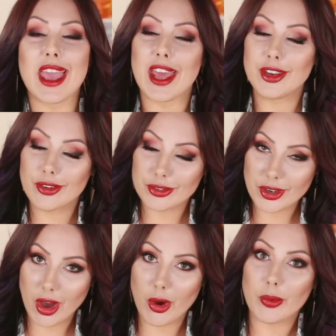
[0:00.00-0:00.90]
And you'll
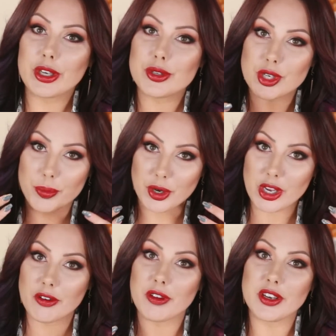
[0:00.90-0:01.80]
know when you start
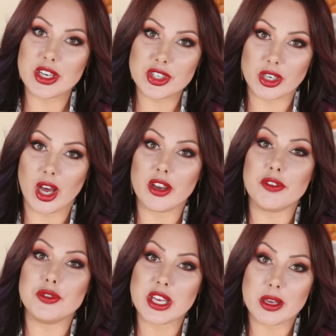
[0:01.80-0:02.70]
putting your foundation on,
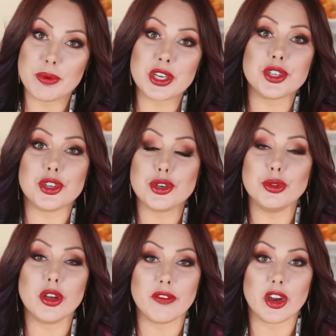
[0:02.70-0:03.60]
if you take a picture,
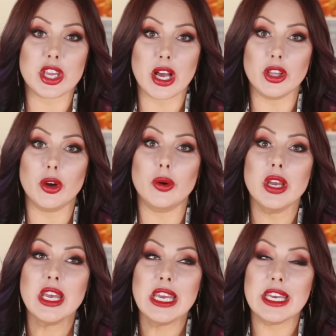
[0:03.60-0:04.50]
you look very yellow.
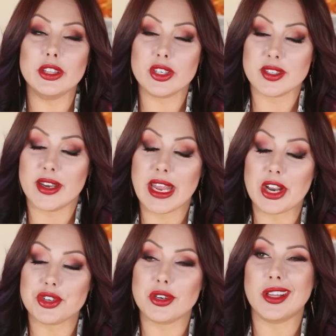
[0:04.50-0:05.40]
It looks
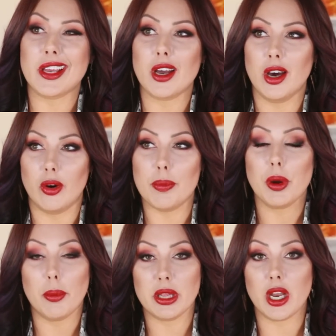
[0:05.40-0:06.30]
unnatural. You're like, oh, I'm
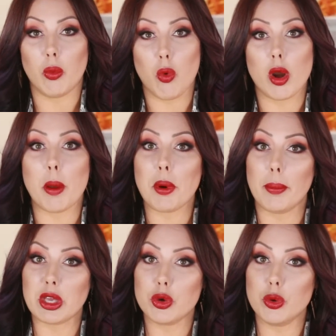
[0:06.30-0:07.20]
probably not warm. I'm
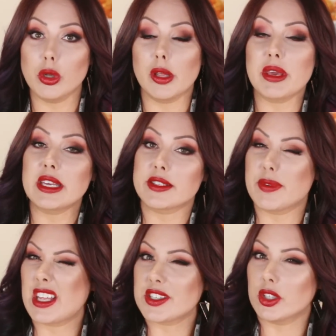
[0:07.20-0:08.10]
probably cool. Let me get
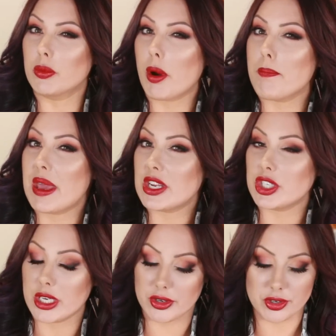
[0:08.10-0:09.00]
something that's a little more
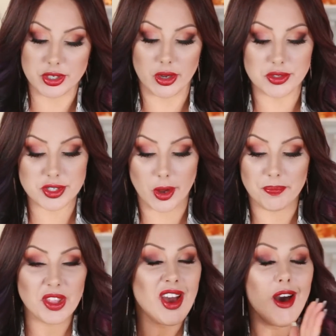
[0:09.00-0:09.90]
beigey undertone.
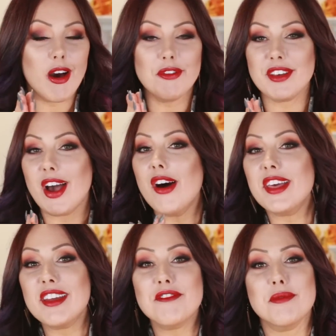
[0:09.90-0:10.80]
So hopefully
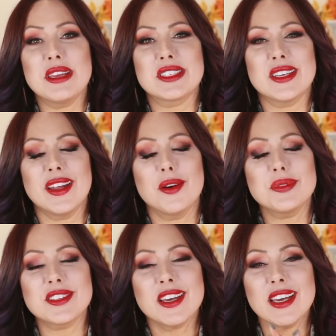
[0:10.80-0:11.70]
all that information
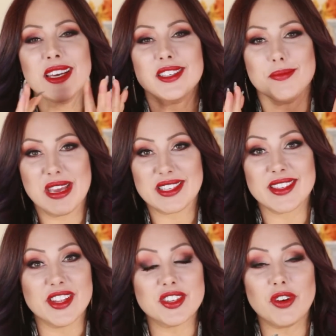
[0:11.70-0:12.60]
helps to make
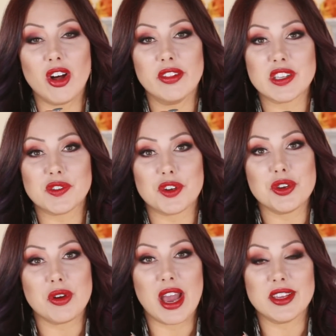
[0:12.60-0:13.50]
sense of all of this for
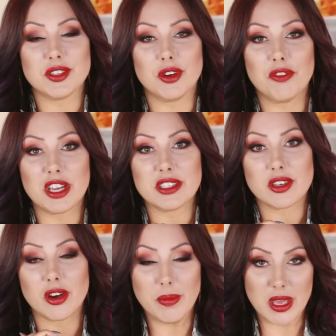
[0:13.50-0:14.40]
you guys. So don't forget
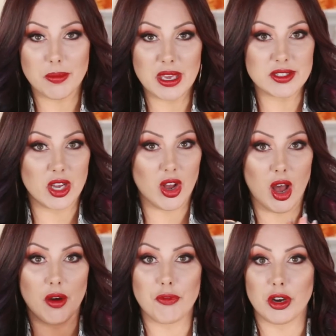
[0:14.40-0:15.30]
to go to
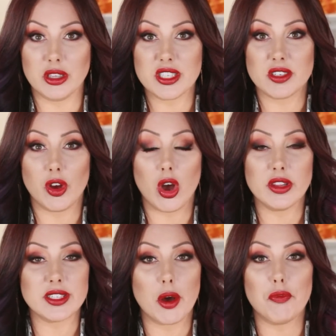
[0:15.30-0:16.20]
makeupgeek.com for a list of all
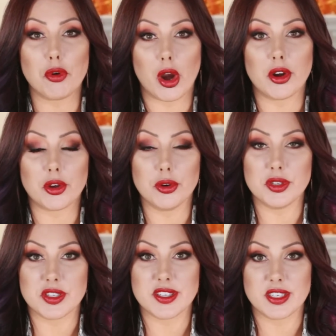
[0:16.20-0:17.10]
these helpful
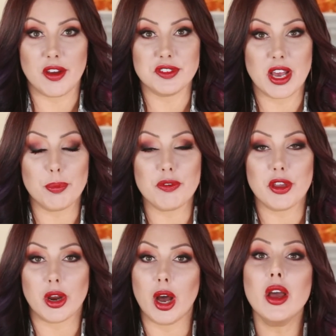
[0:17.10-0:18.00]
articles and stuff to help you
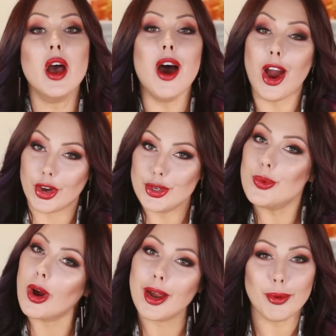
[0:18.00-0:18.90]
figure out, are you
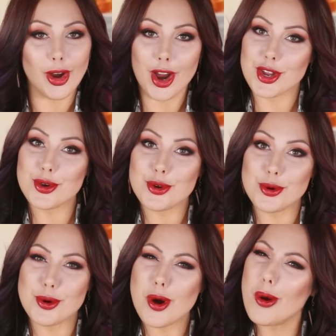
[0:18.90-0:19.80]
warm or are you
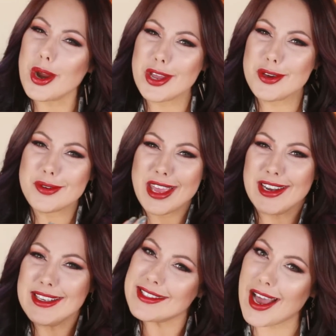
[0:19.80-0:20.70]
cool? Or you
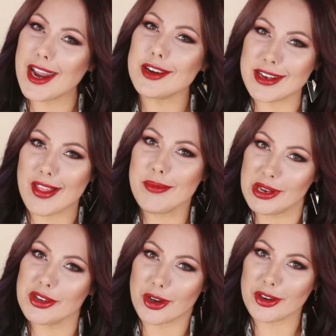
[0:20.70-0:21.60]
can decide you're down the
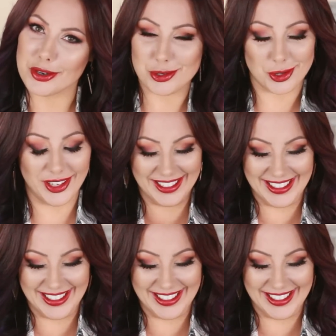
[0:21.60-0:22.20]
middle, you're neutral.